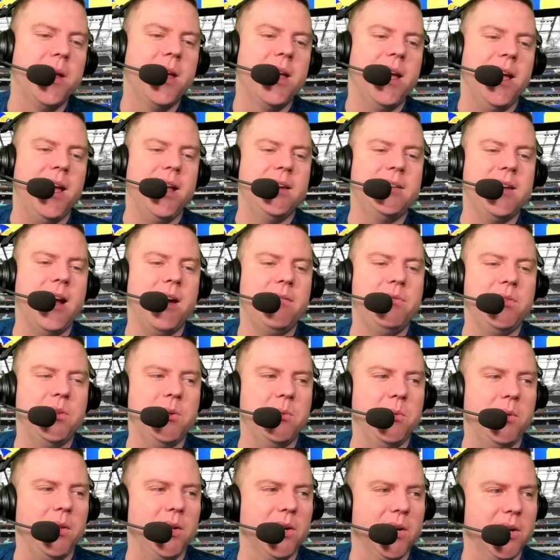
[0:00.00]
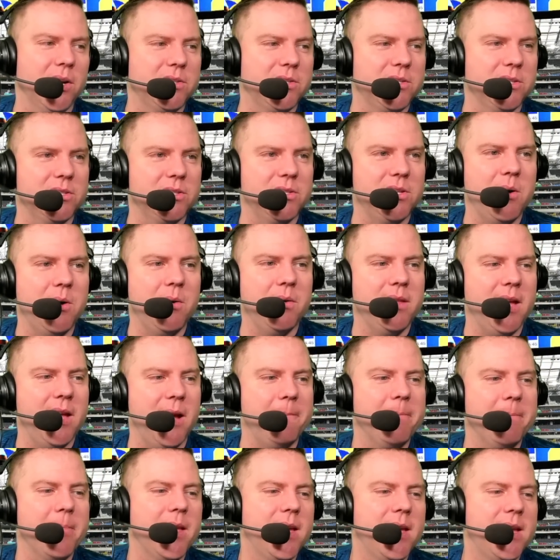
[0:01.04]
It definitely will hurt just knowing that
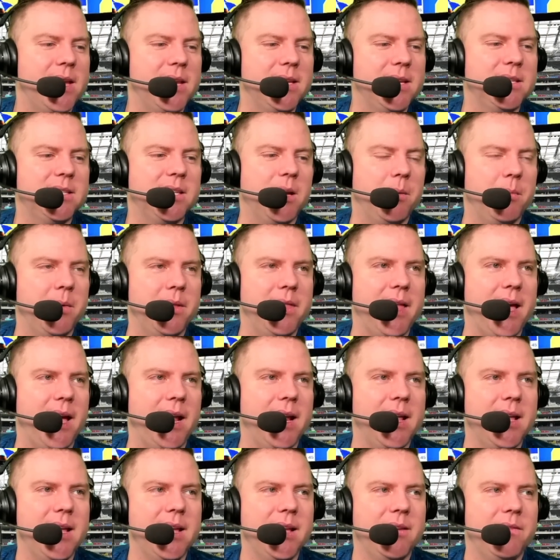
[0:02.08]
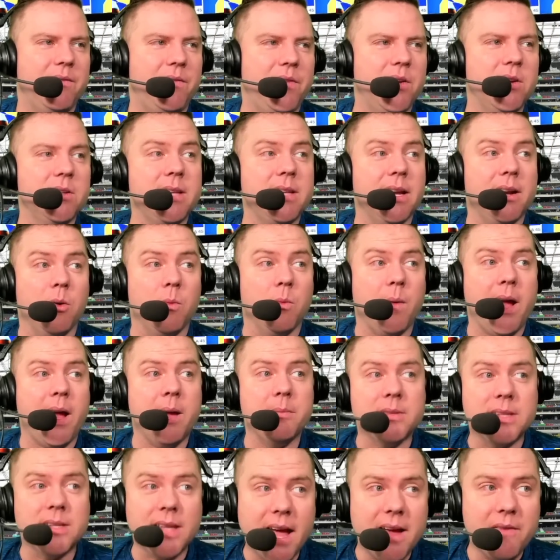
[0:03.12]
he's someone that feels like a
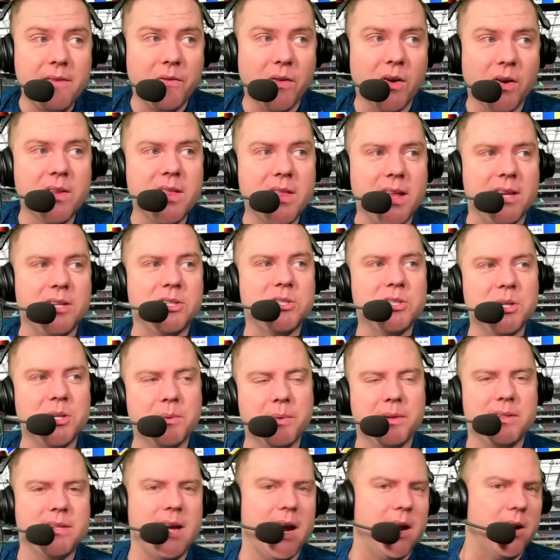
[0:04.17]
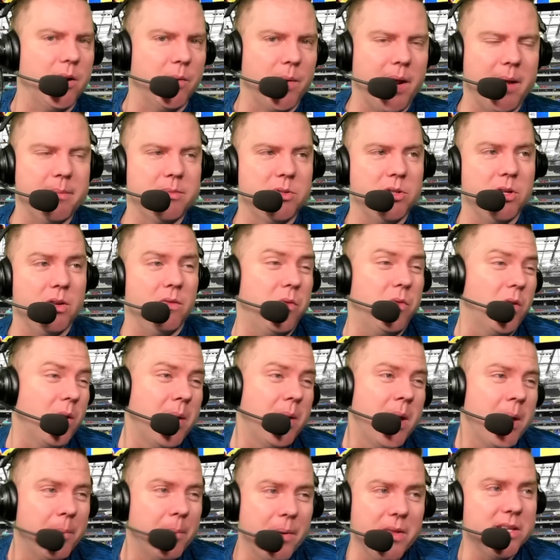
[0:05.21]
Rams lifer, that he should retire in a Rams uniform.
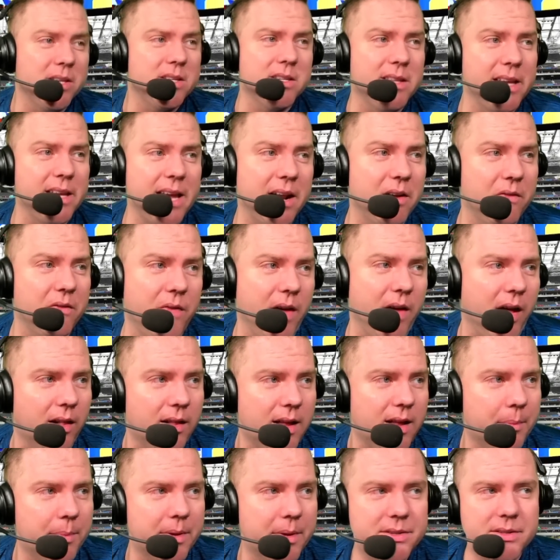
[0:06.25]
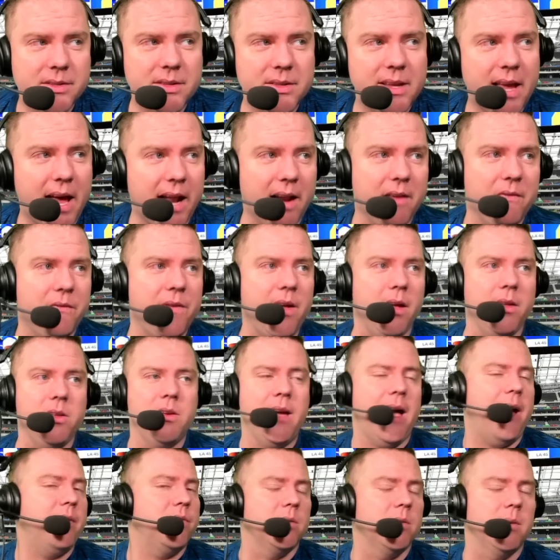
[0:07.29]
But this is the NFL. I mean, this is the NFL. You
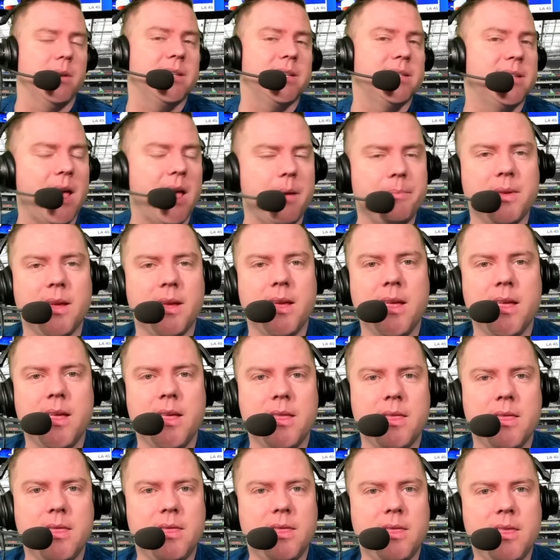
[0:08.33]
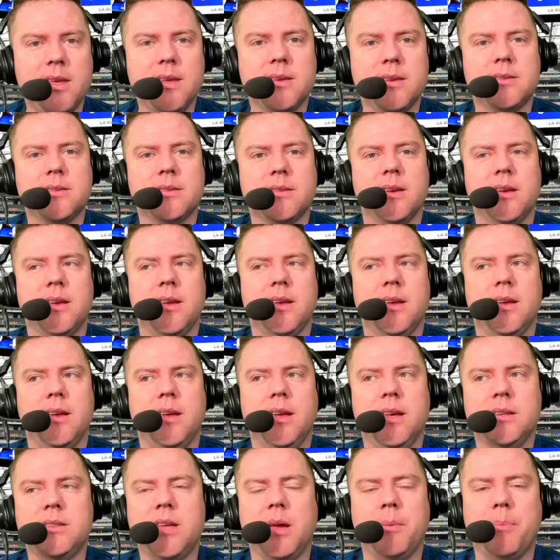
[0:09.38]
have to accept this
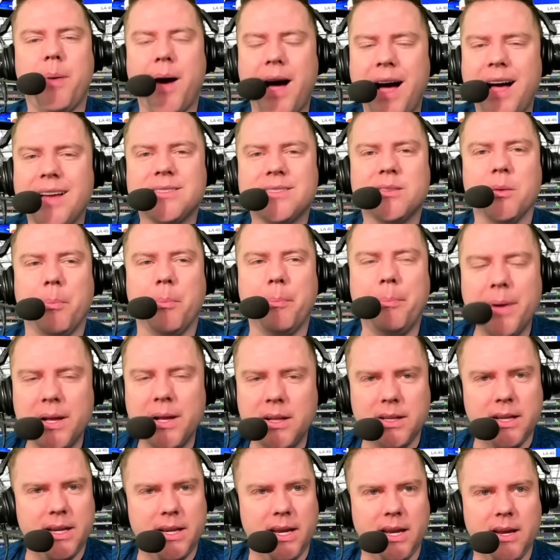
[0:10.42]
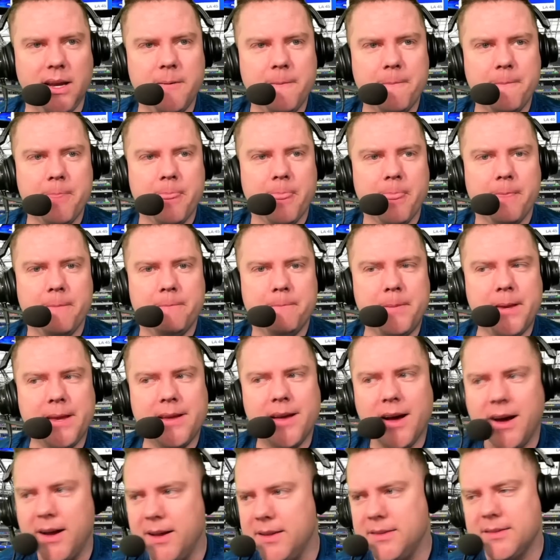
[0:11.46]
is a possibility
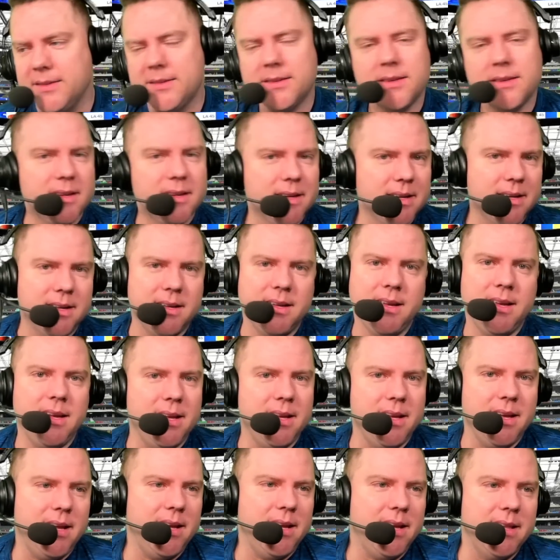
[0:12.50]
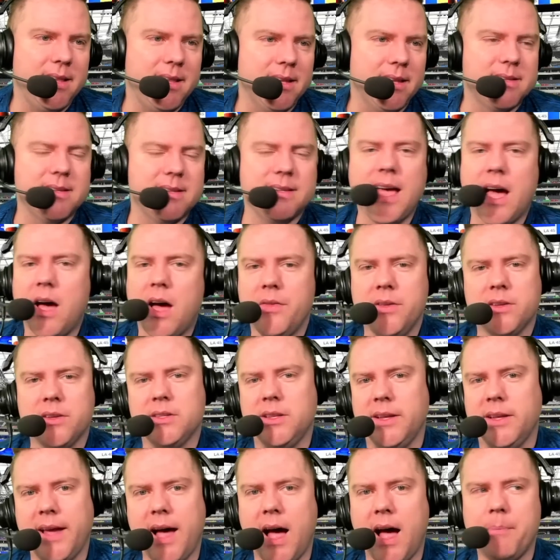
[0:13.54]
because this is how this
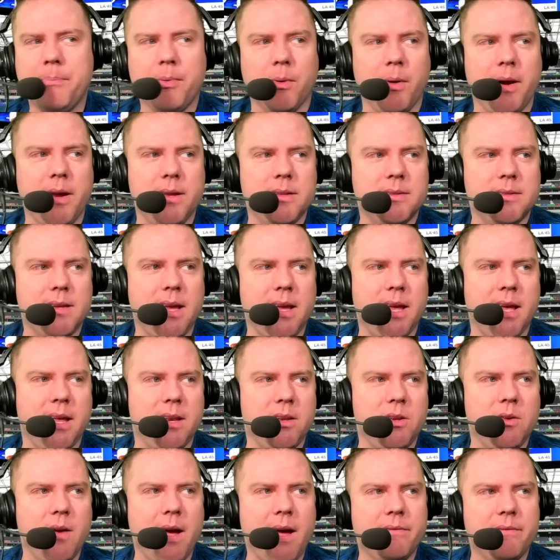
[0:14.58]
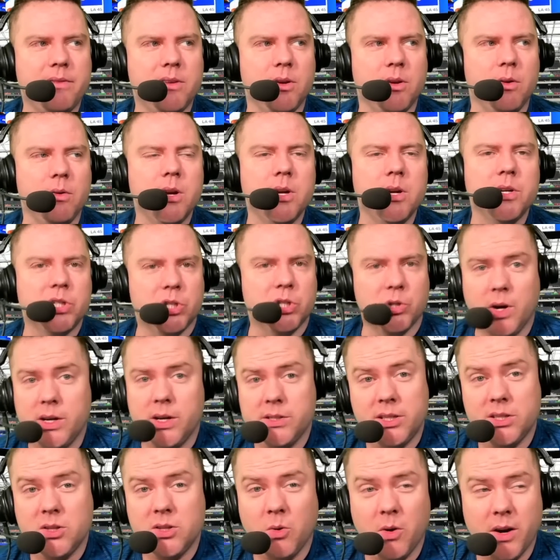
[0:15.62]
league operates, and you have to trust
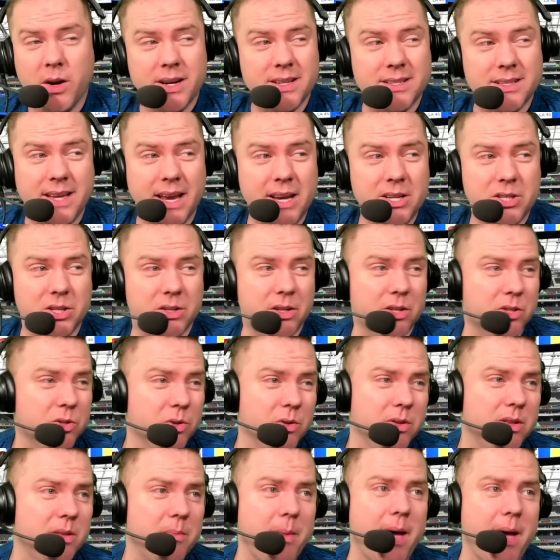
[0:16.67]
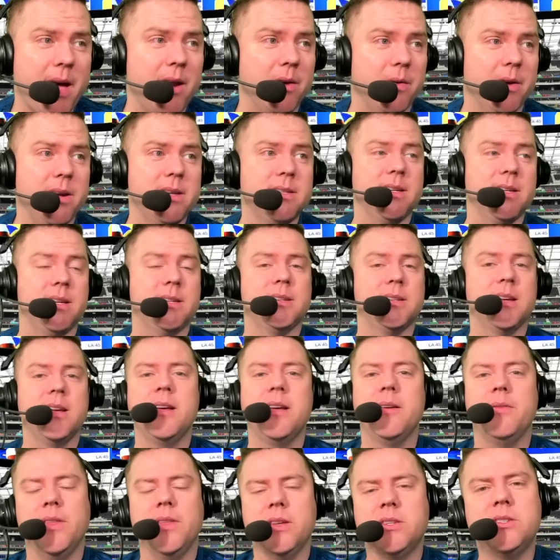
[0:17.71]
this organization. The truth of the matter is this
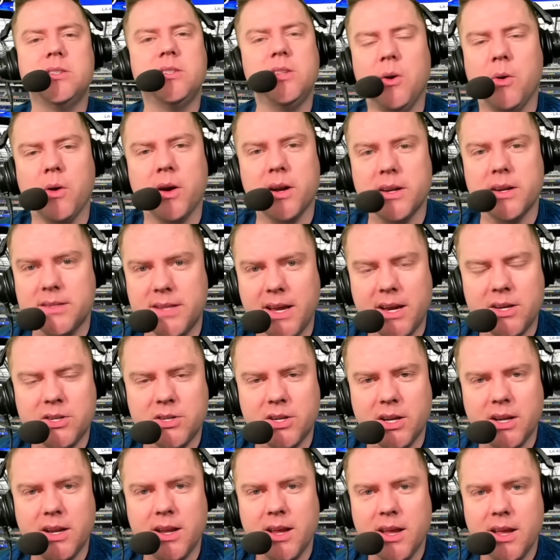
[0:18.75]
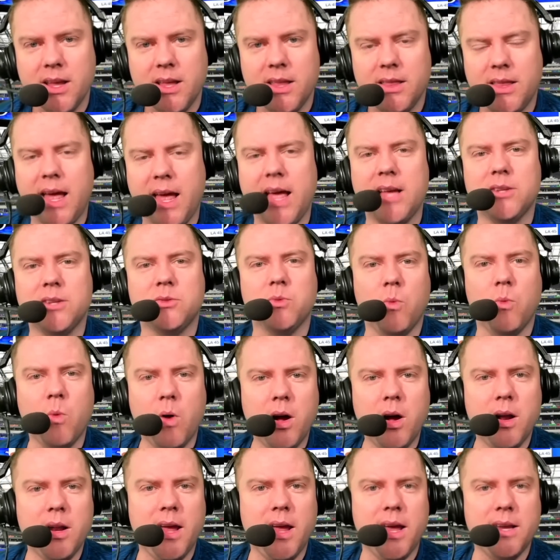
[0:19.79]
is the organization that has
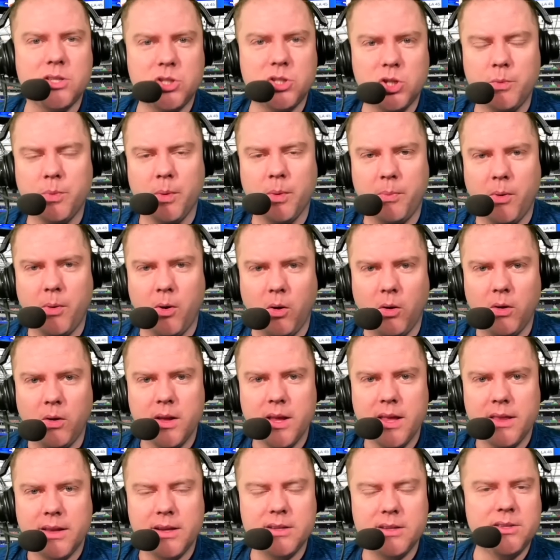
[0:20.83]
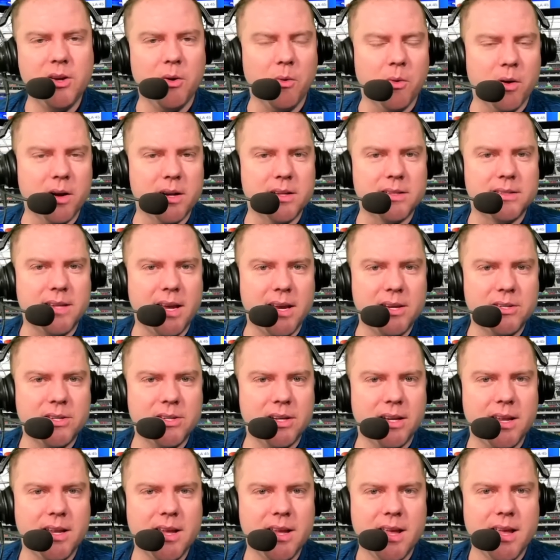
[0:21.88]
won a Super Bowl. This is the
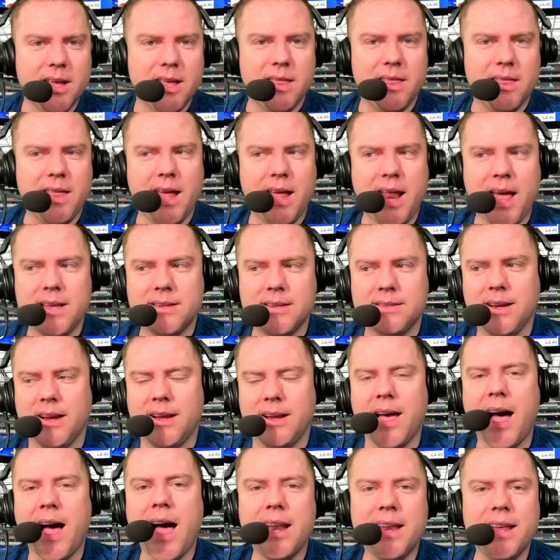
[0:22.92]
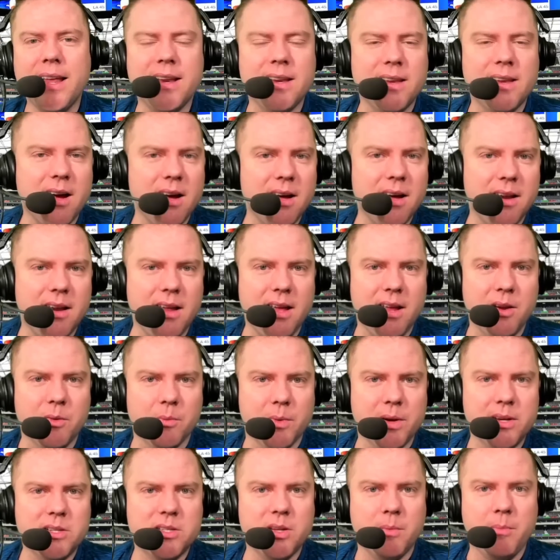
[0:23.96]
organization that has gotten it done in
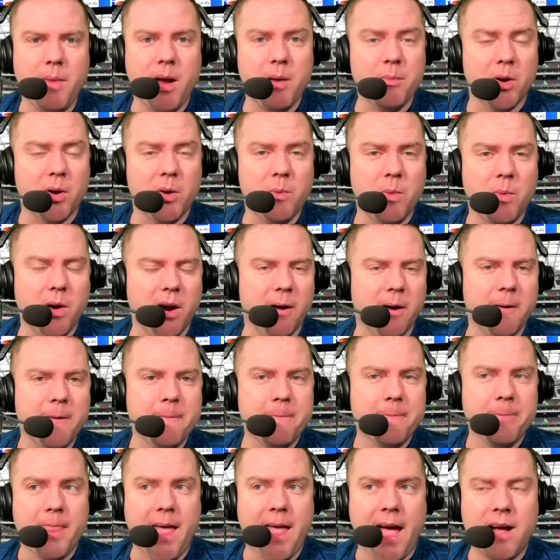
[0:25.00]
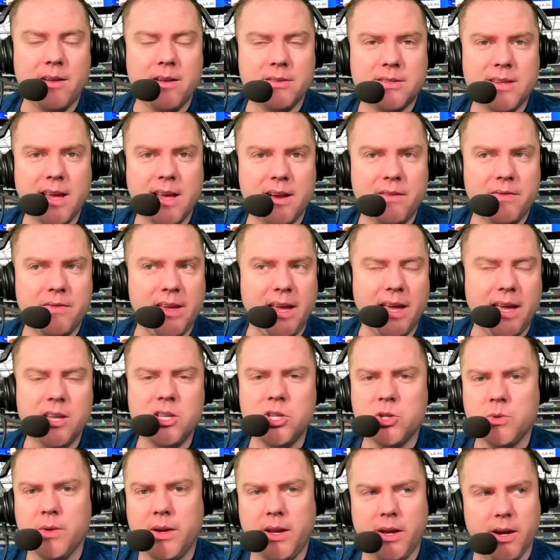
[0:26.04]
recent memory, where outside of the
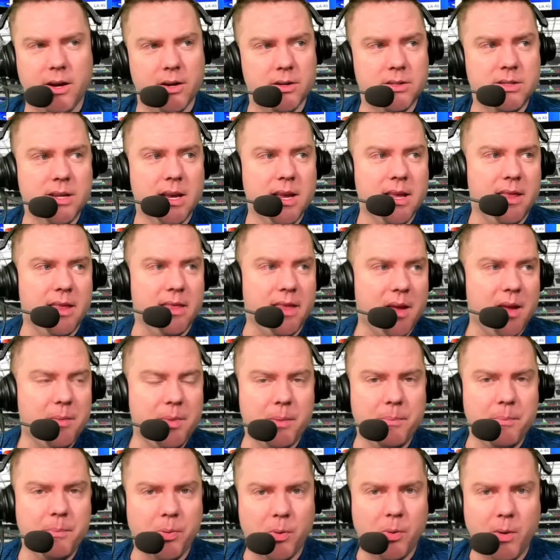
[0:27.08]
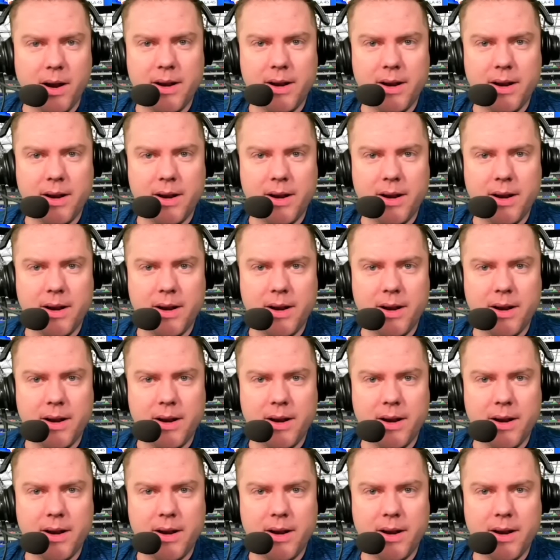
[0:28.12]
injury years, they've been perennial